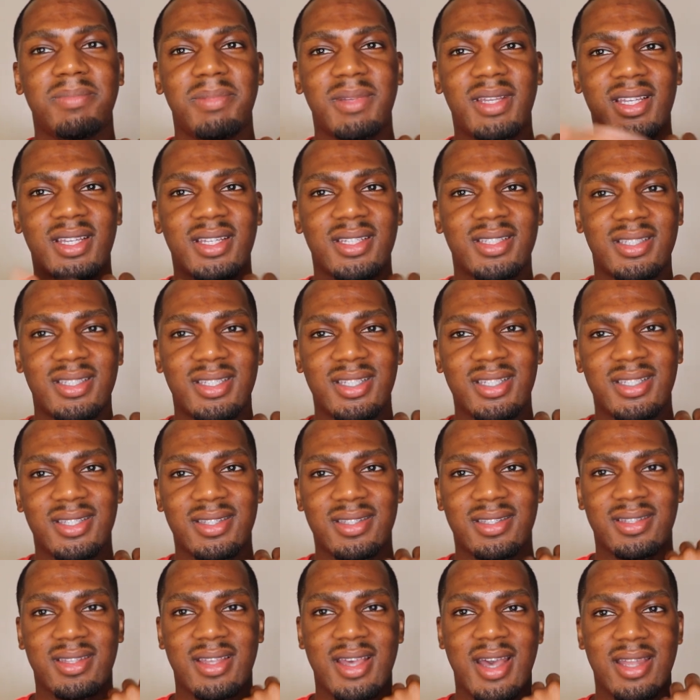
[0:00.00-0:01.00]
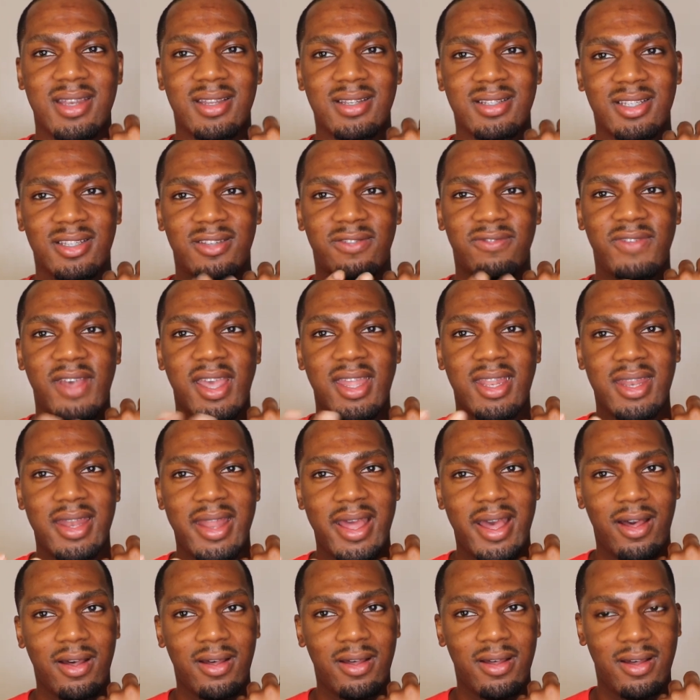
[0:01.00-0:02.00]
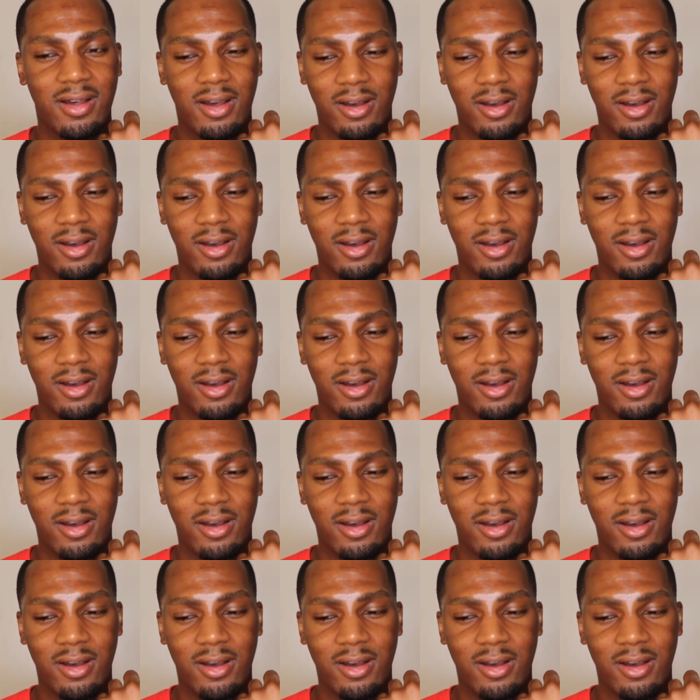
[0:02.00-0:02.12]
because this kind of just faded out